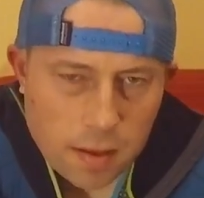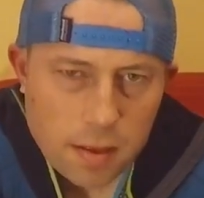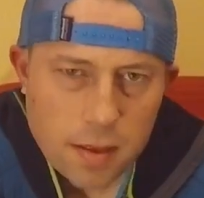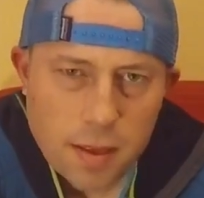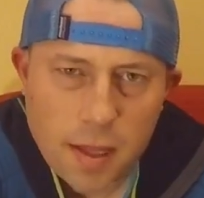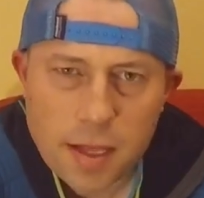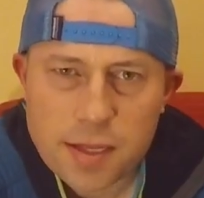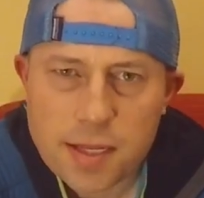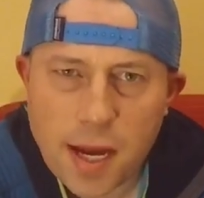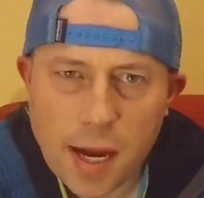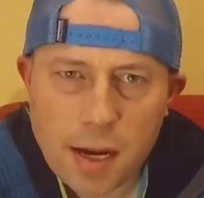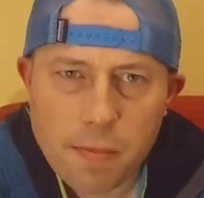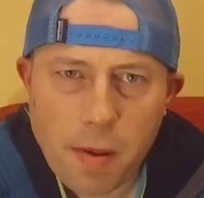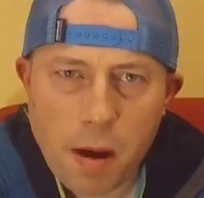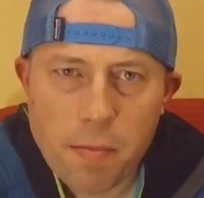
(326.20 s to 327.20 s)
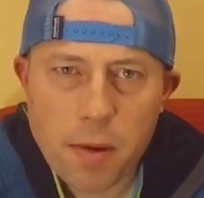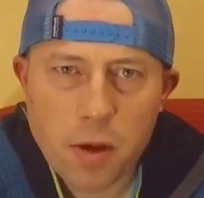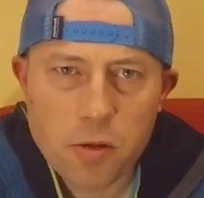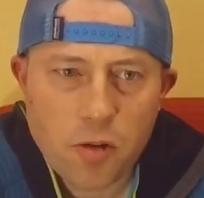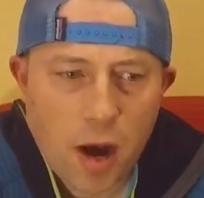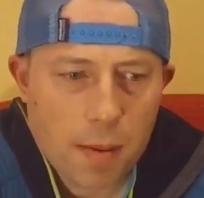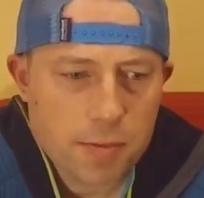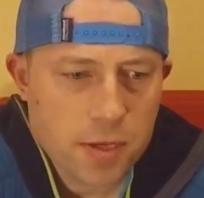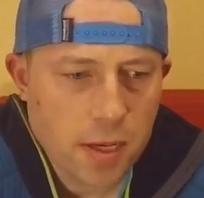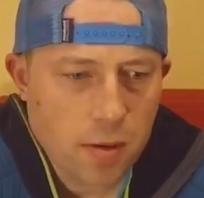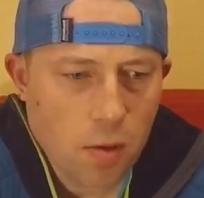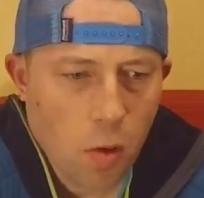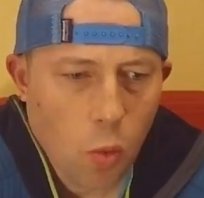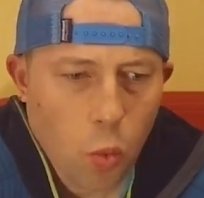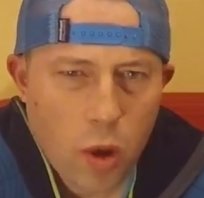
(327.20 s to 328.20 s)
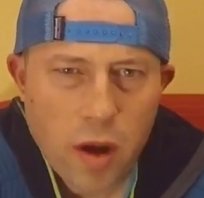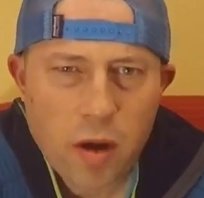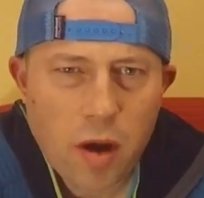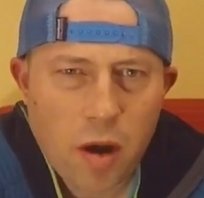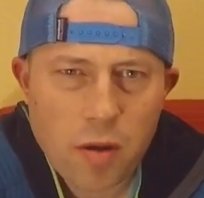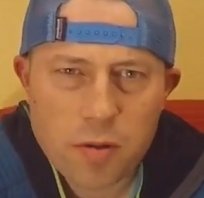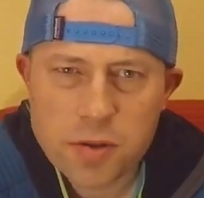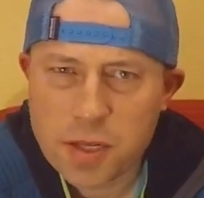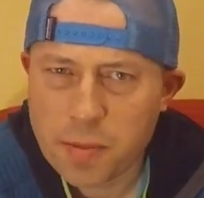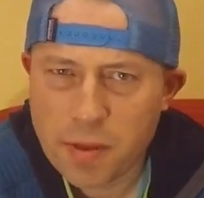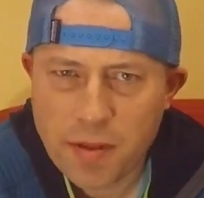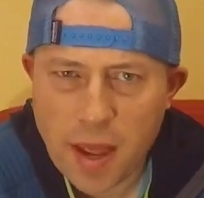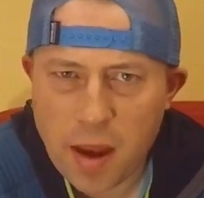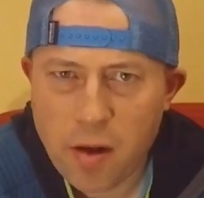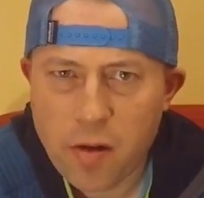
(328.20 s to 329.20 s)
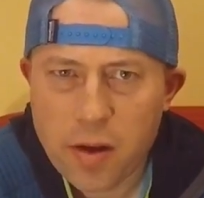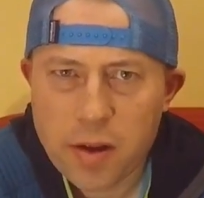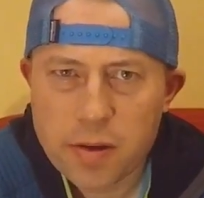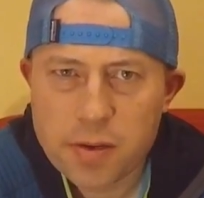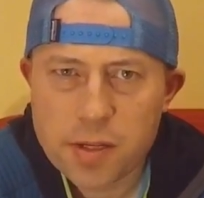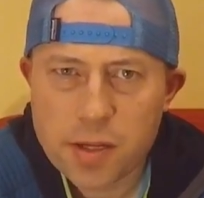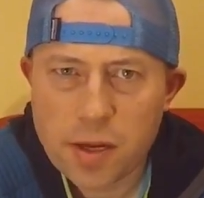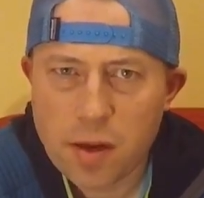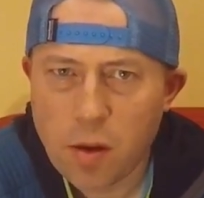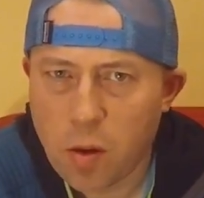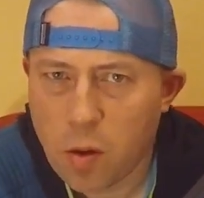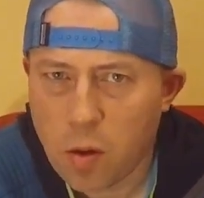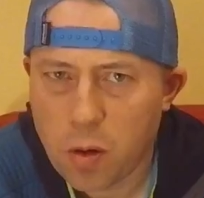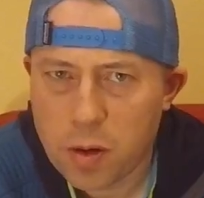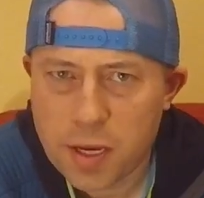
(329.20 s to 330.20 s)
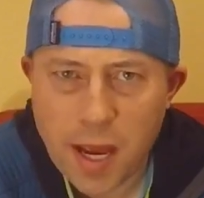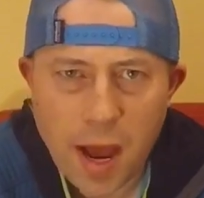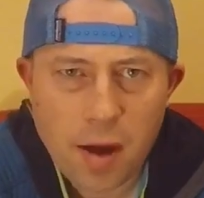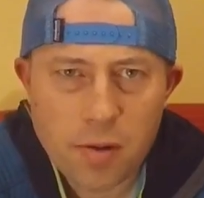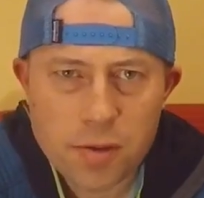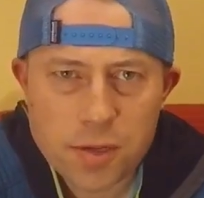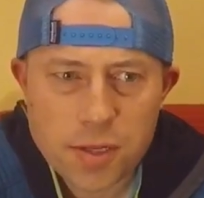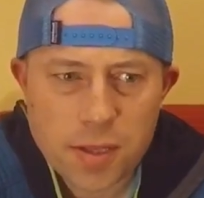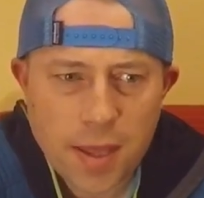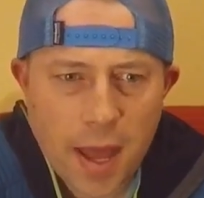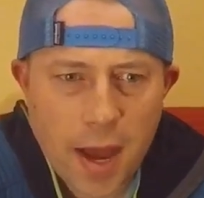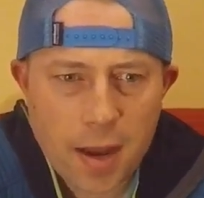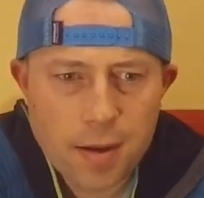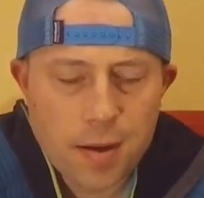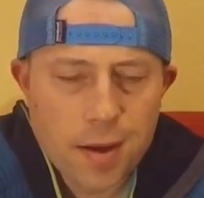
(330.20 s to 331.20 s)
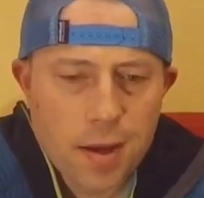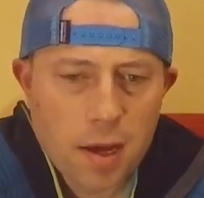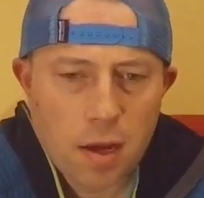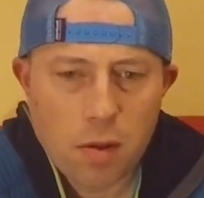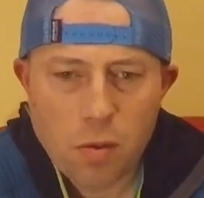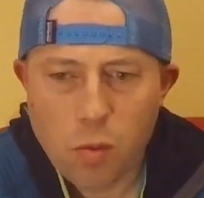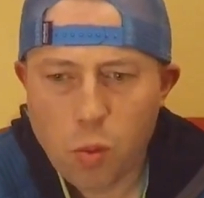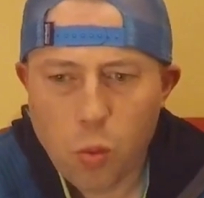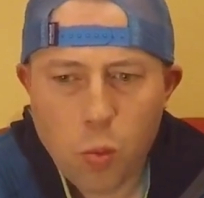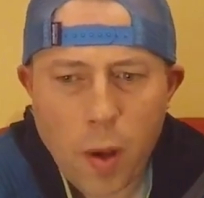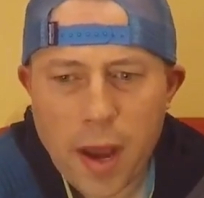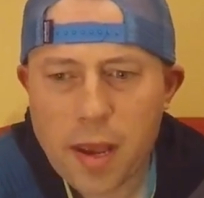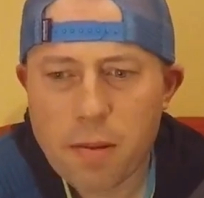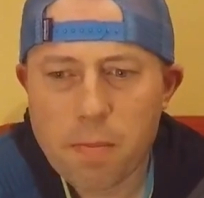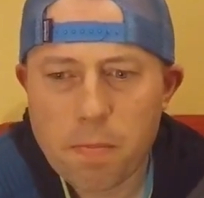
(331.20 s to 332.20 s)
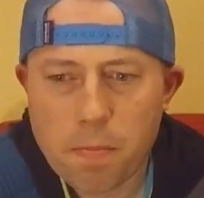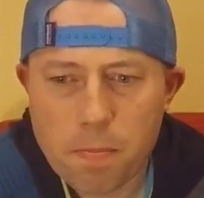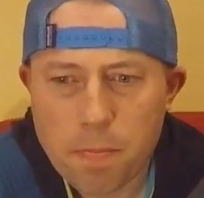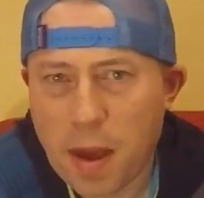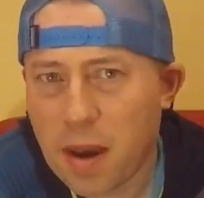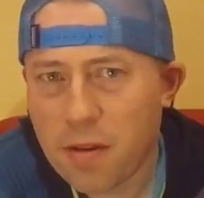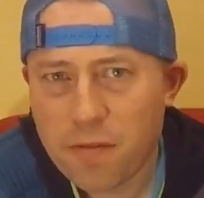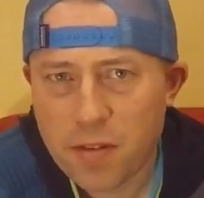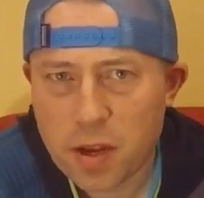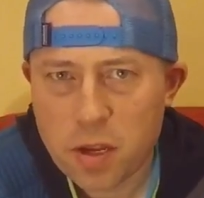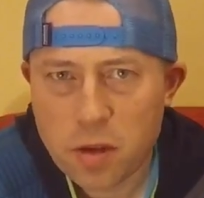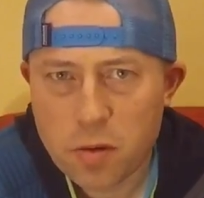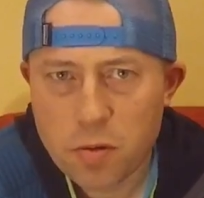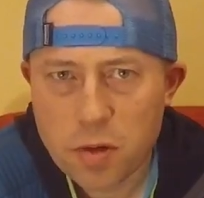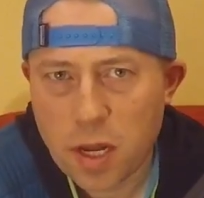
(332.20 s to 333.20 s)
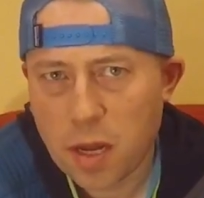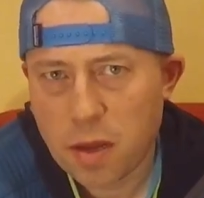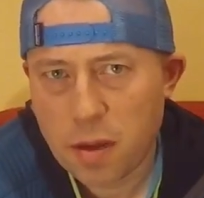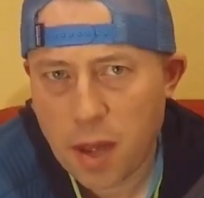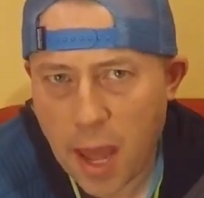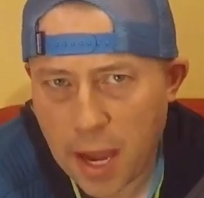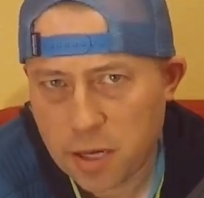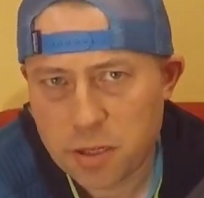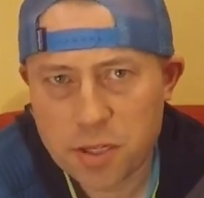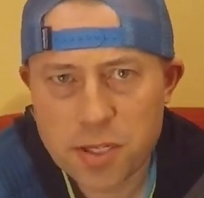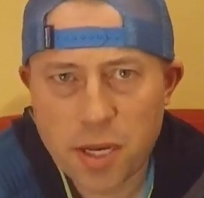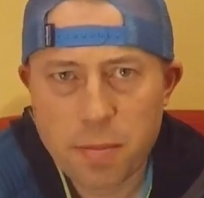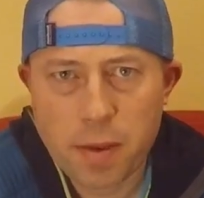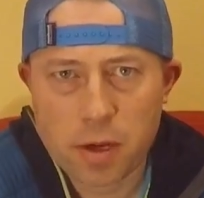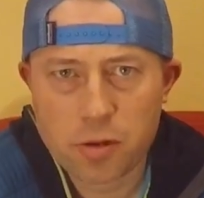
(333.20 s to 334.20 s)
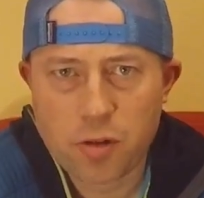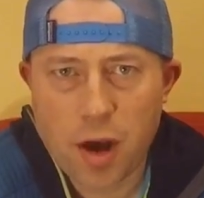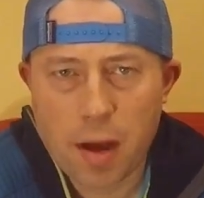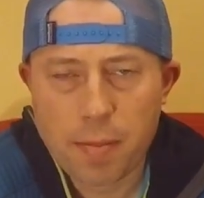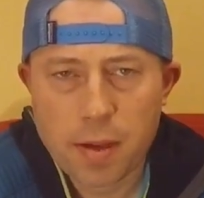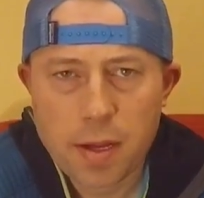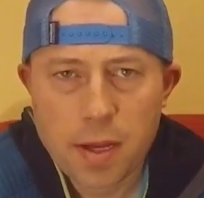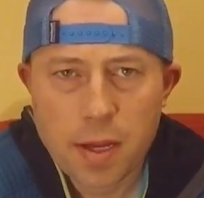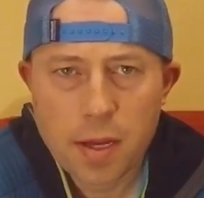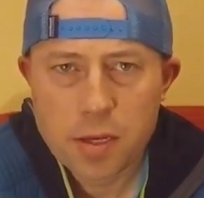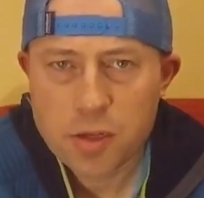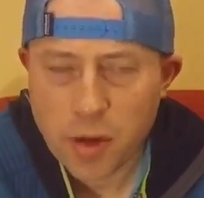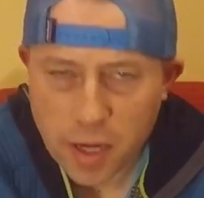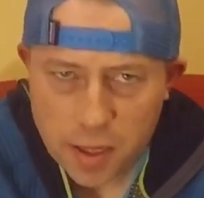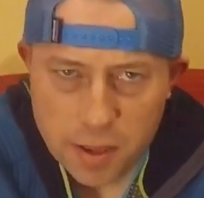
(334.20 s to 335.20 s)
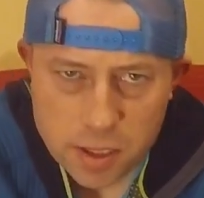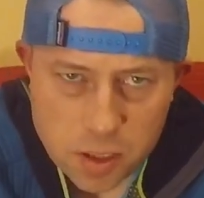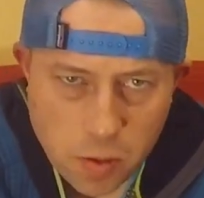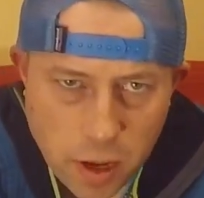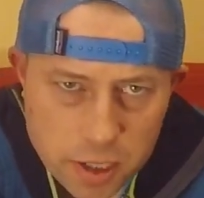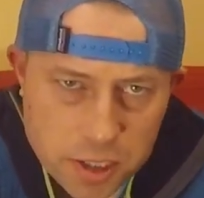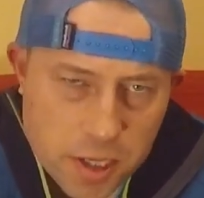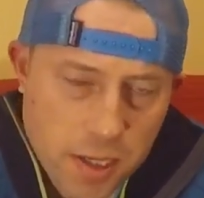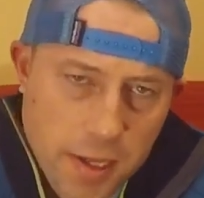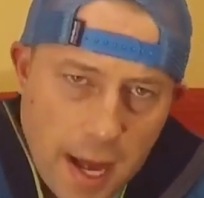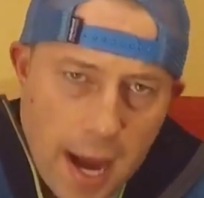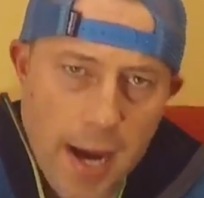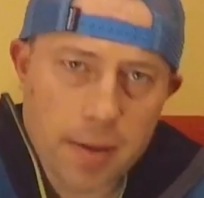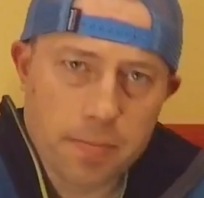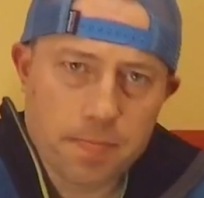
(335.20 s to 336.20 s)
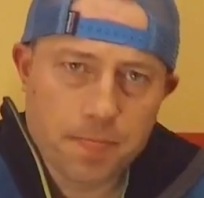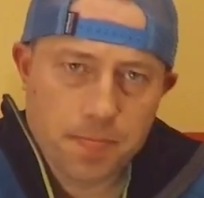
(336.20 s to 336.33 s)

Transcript: let's talk about mail drops and where are there some of the areas or towns that might benefit you to actually send a mail drop. So I get this question a lot,